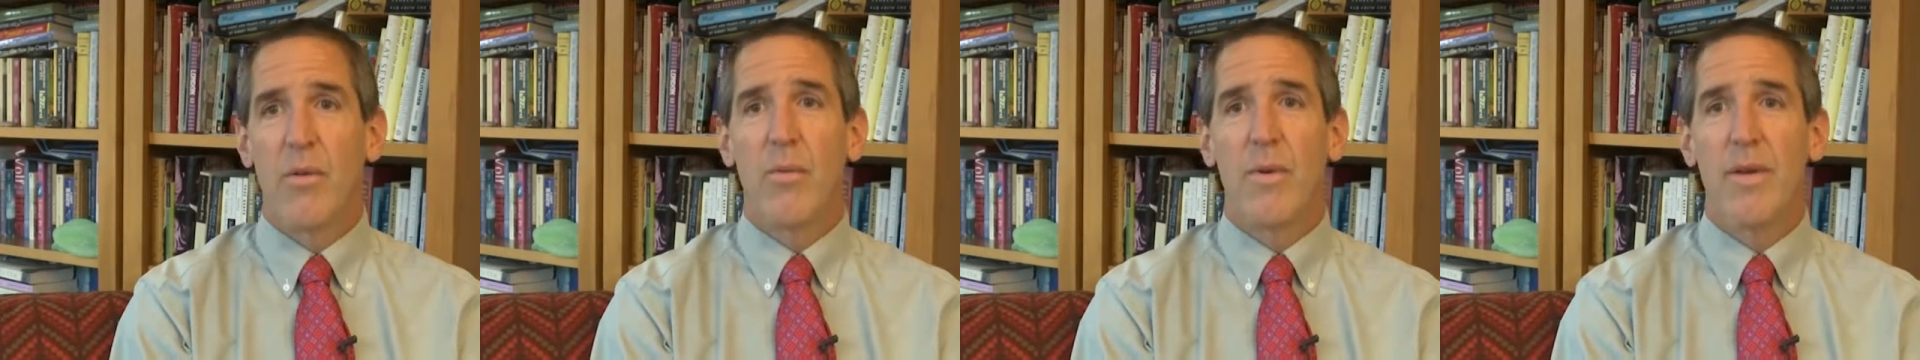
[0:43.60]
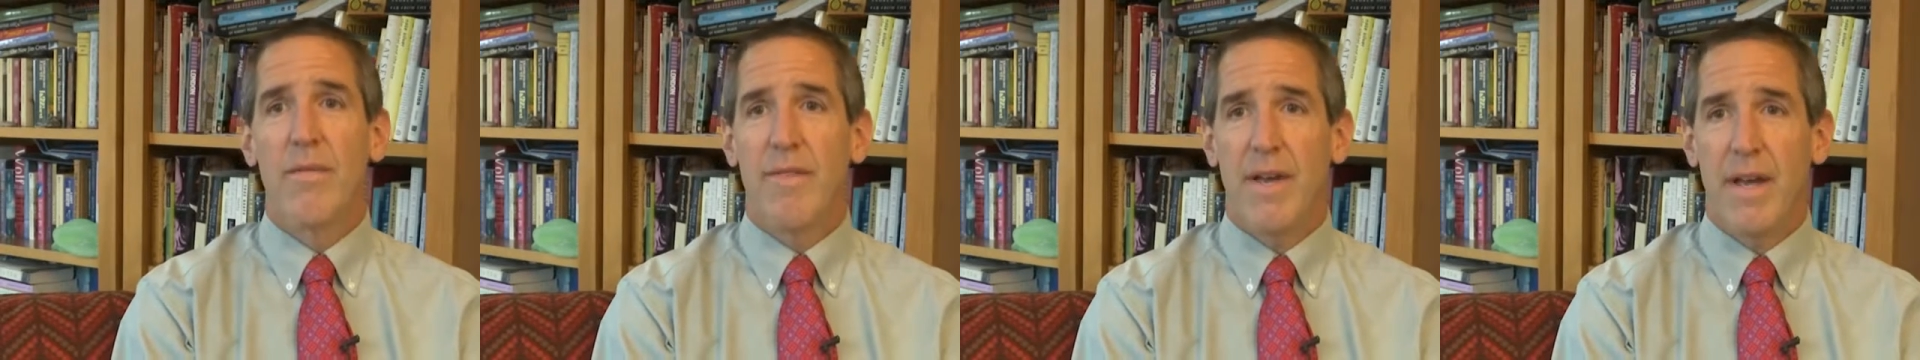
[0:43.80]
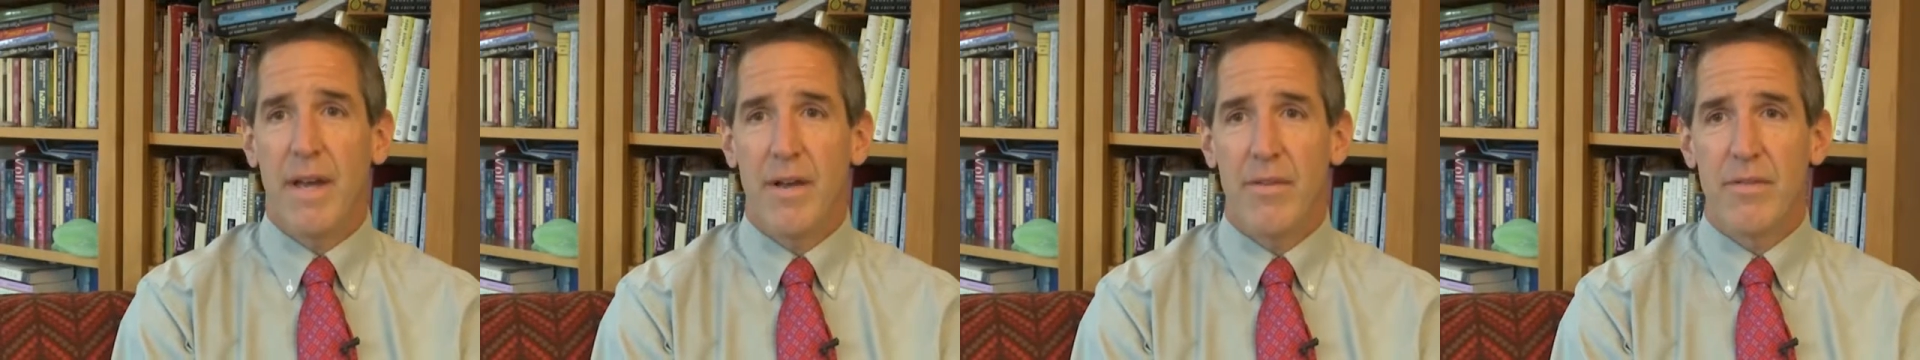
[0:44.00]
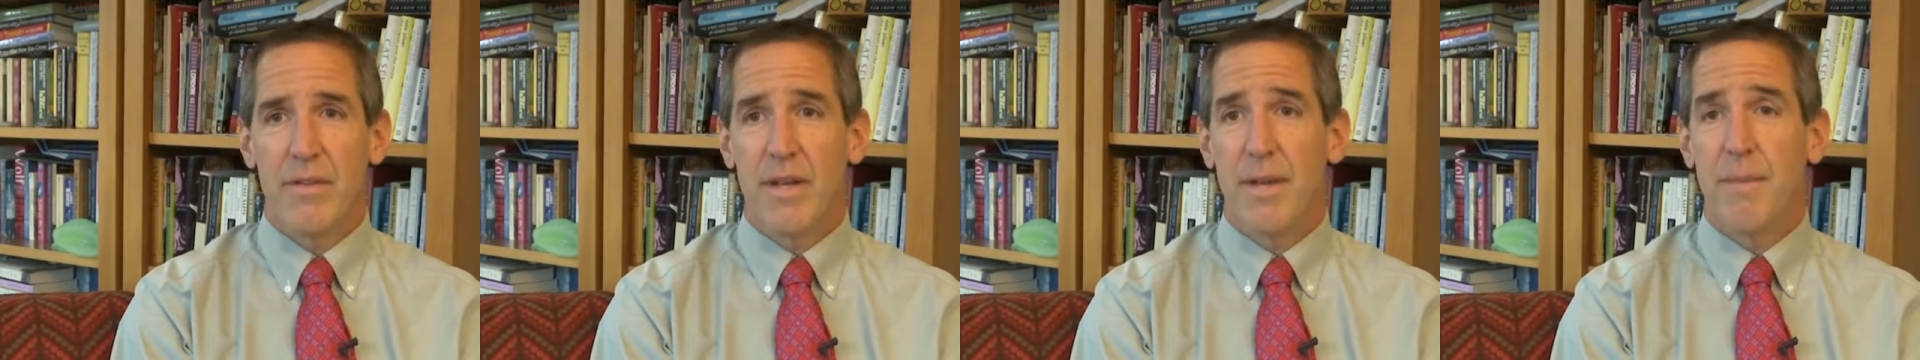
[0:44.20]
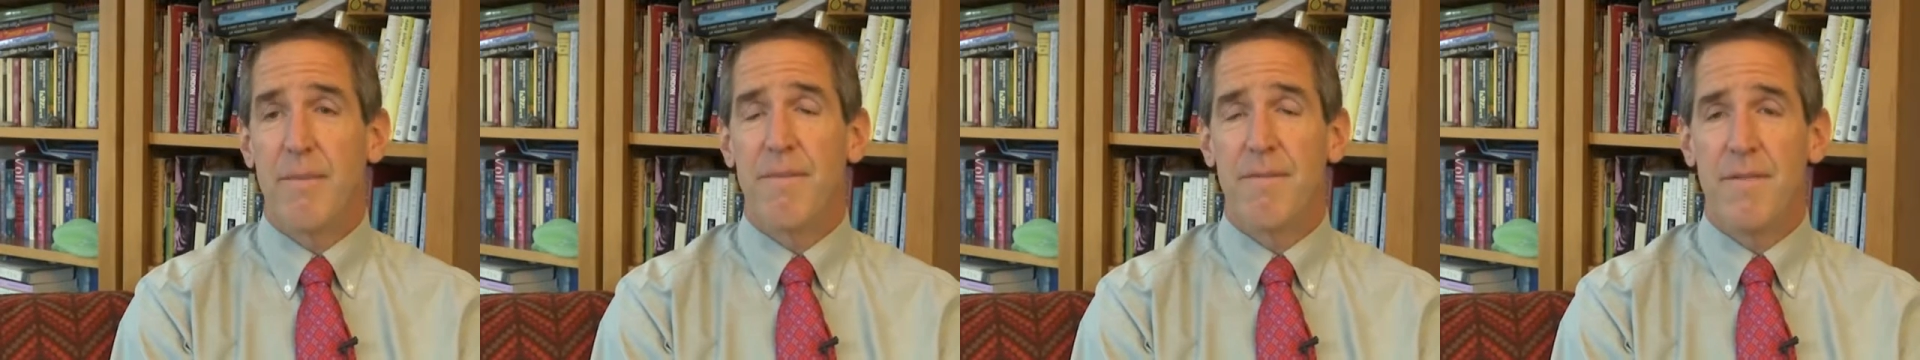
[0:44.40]
we found
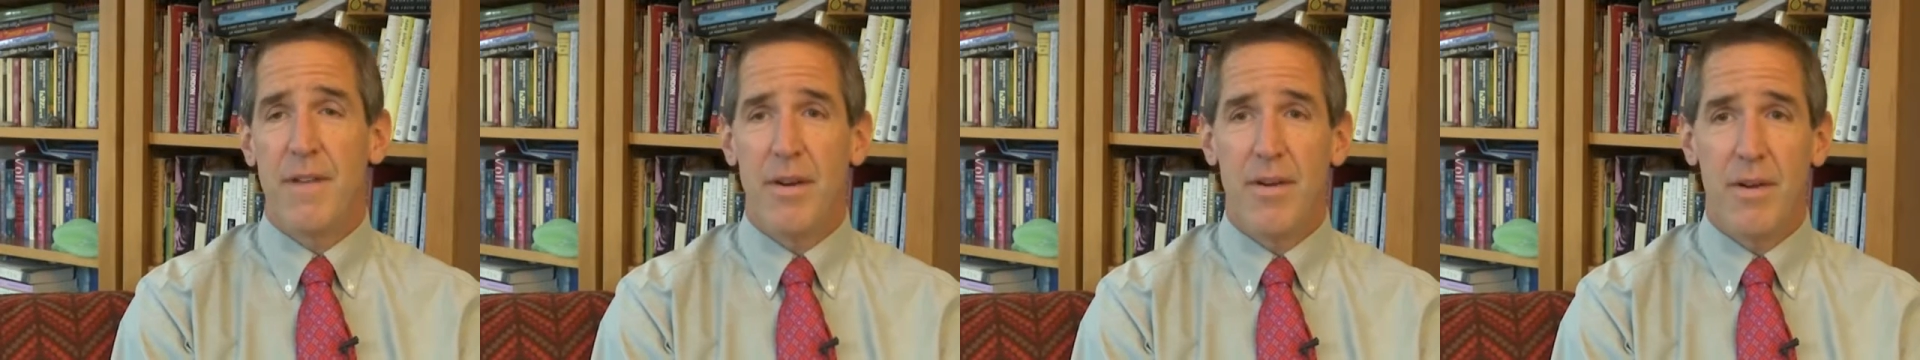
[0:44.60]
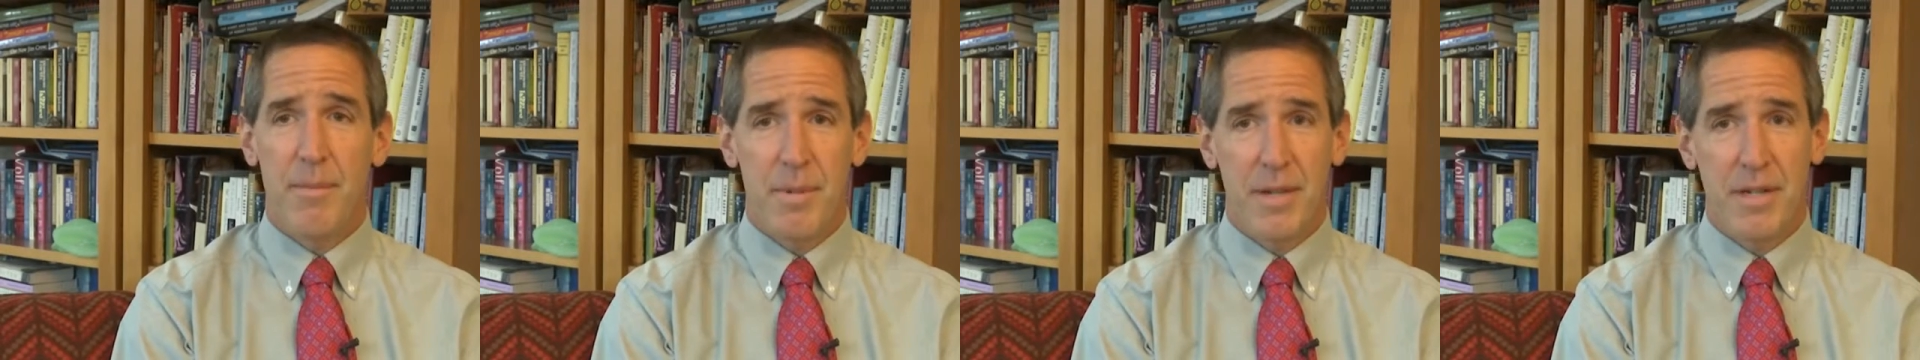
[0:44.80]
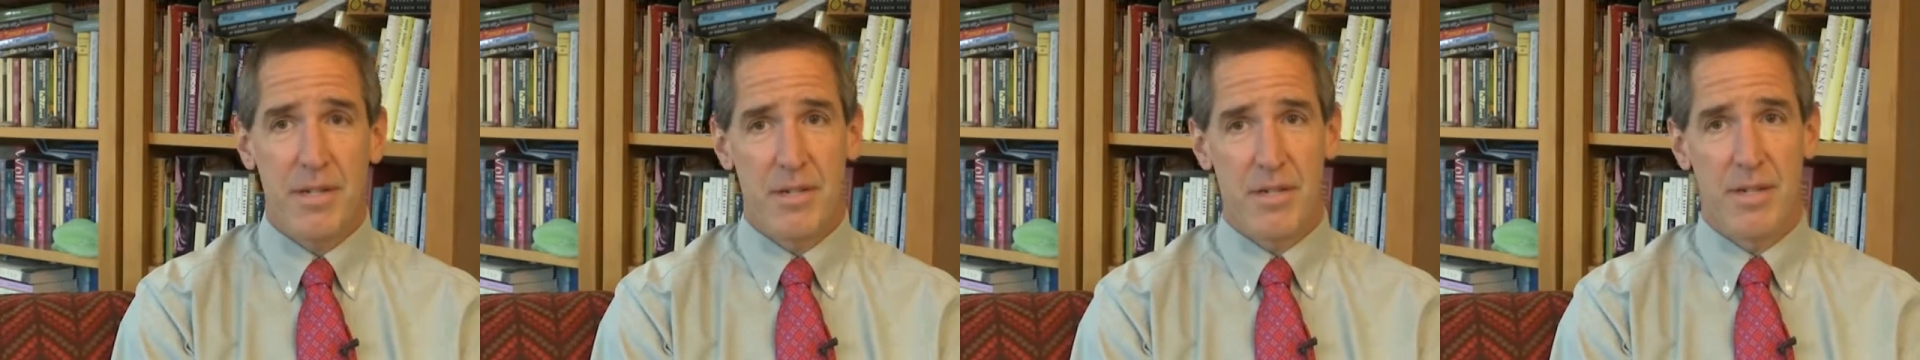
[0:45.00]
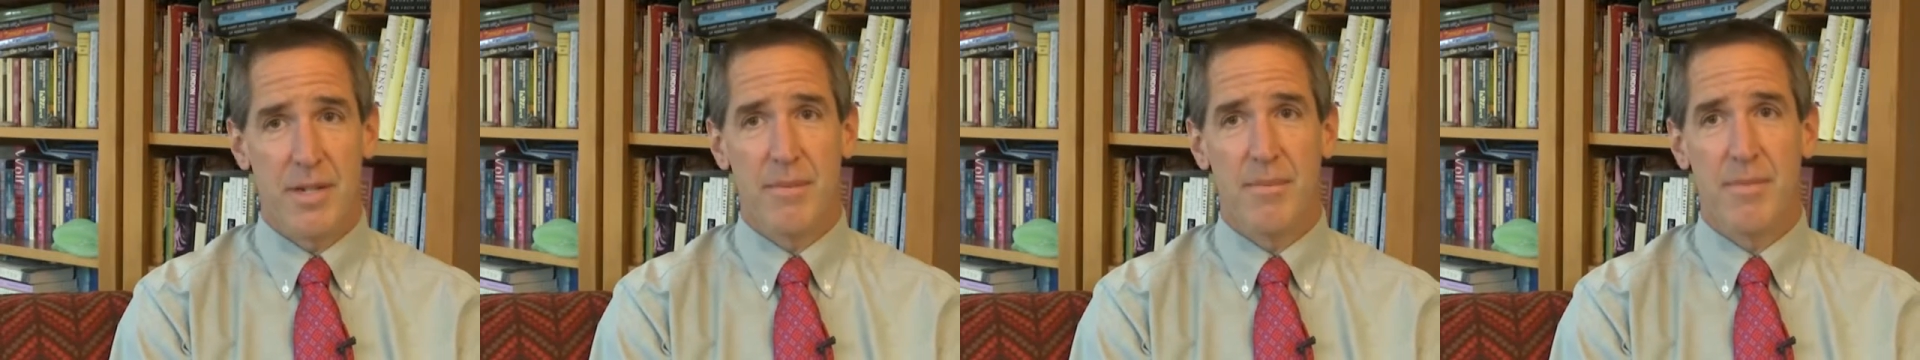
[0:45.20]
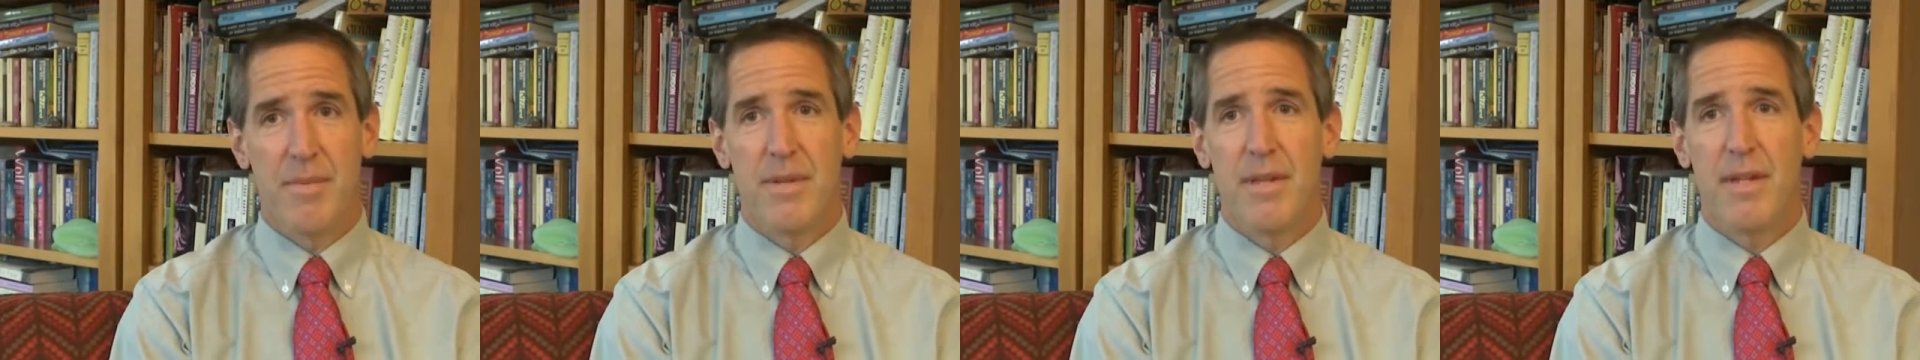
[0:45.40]
a very big
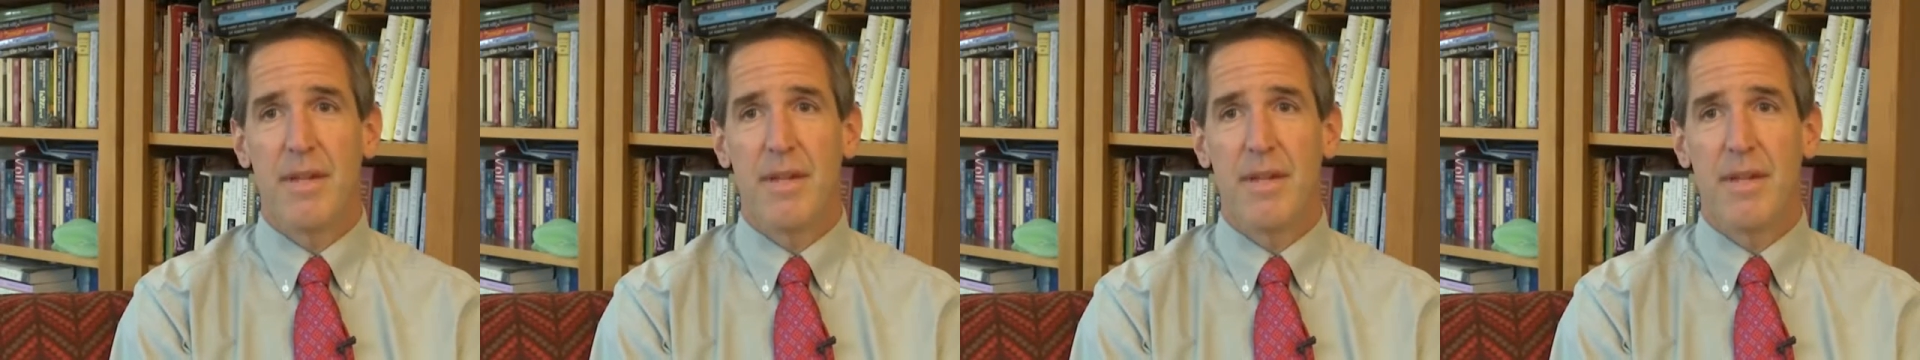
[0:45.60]
jump